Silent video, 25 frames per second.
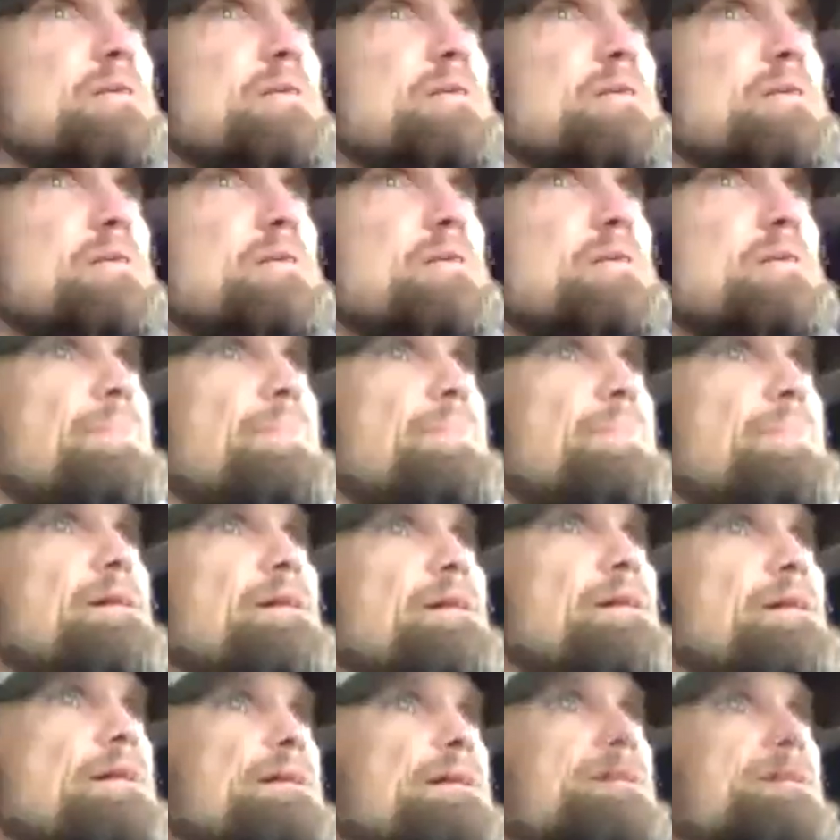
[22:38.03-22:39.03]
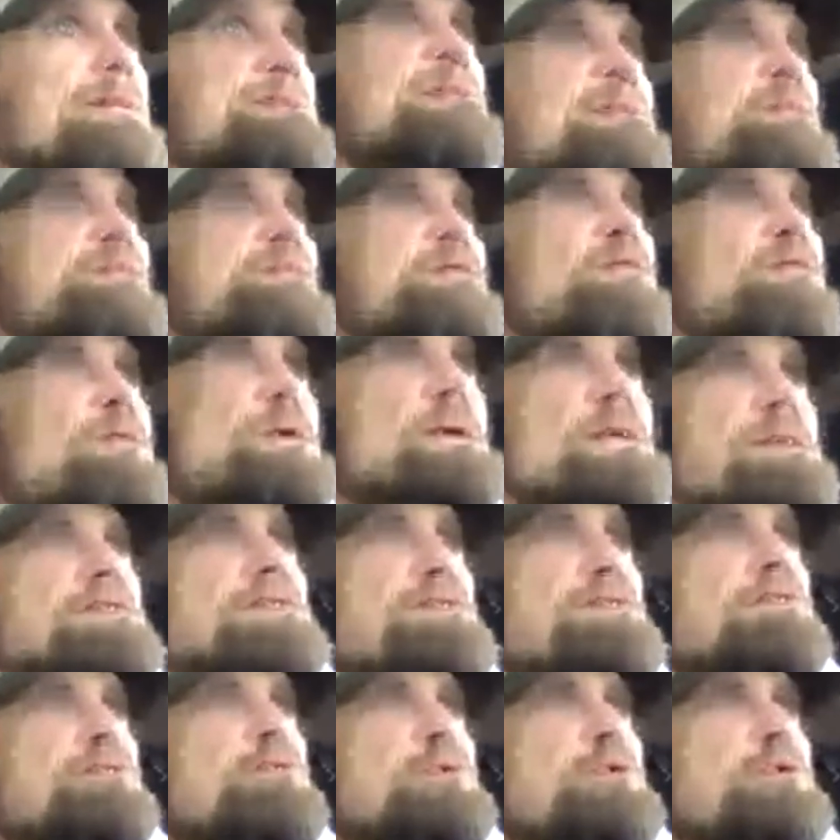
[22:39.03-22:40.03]
during the summer. The
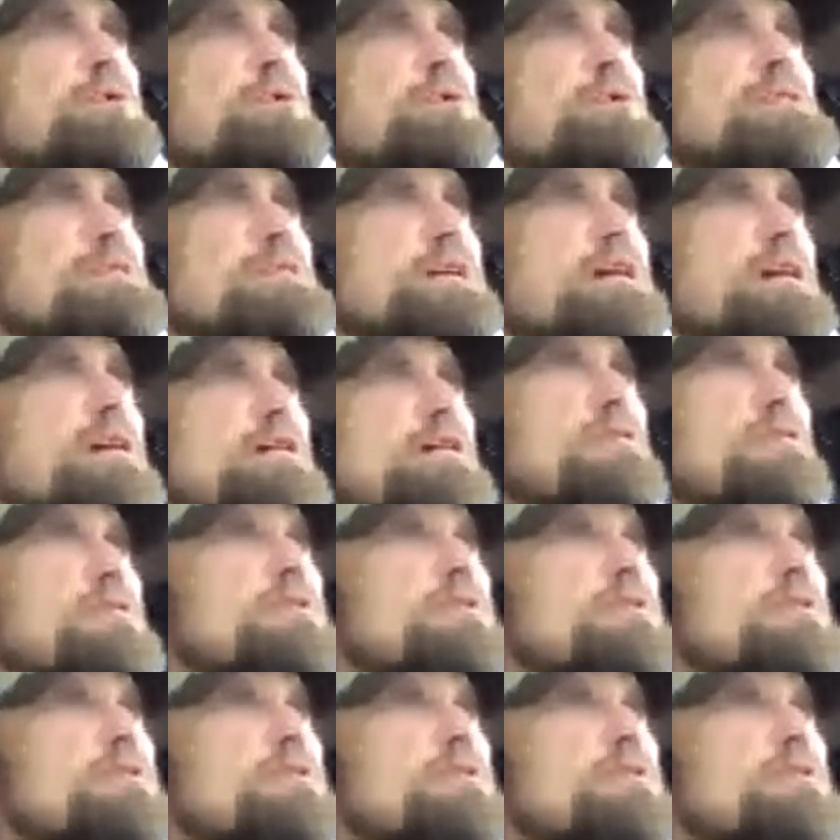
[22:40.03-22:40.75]
winter ruins all the